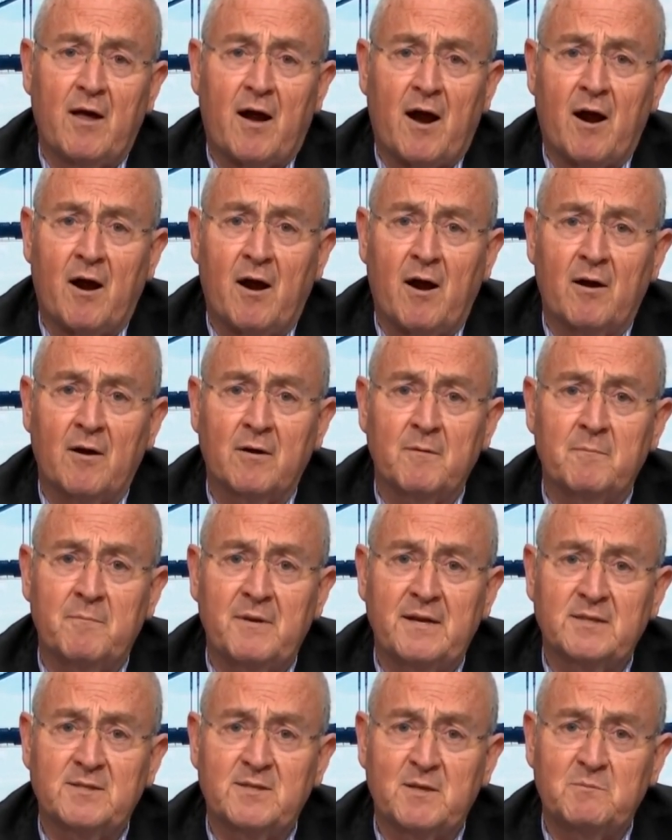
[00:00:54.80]
are
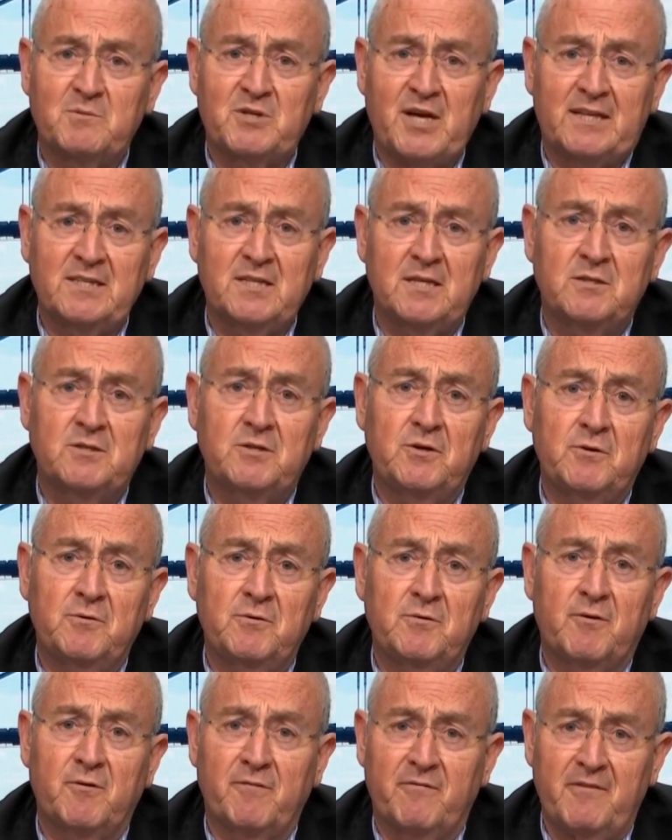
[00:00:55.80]
being subjected to
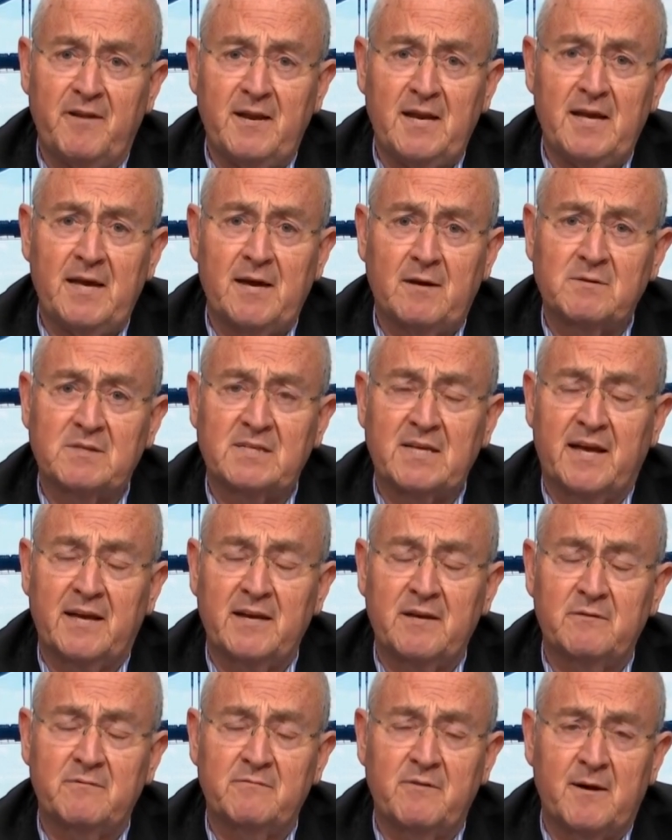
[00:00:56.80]
graffiti outside
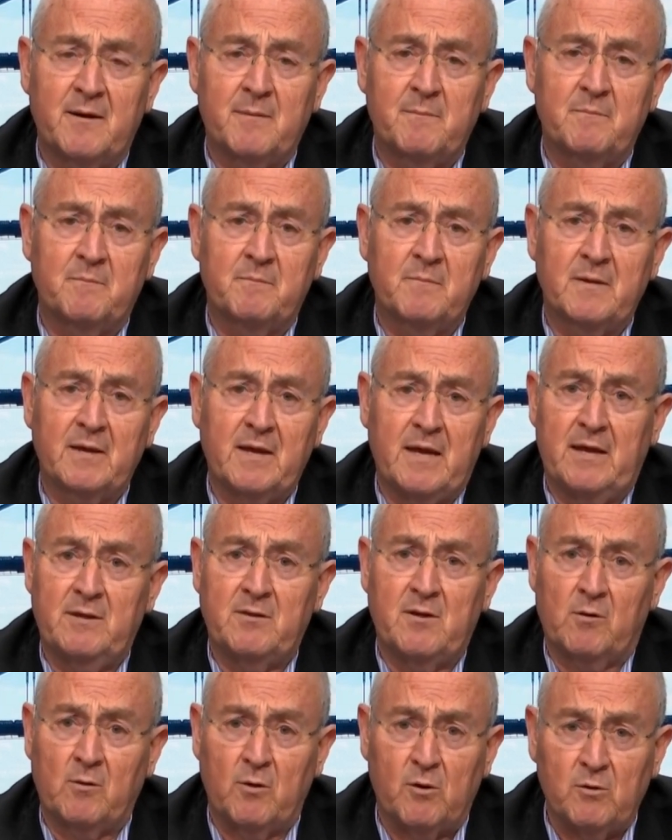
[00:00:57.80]
of in
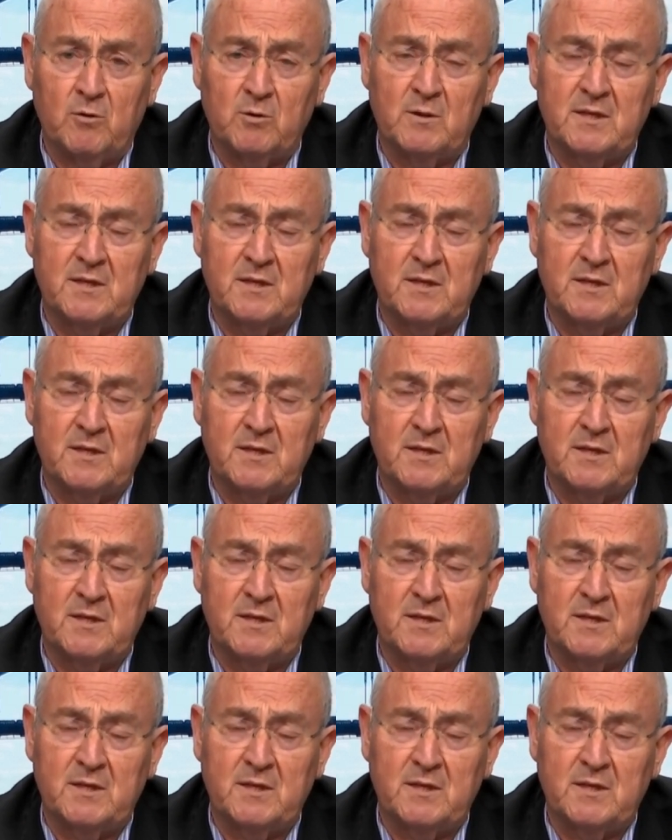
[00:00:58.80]
their local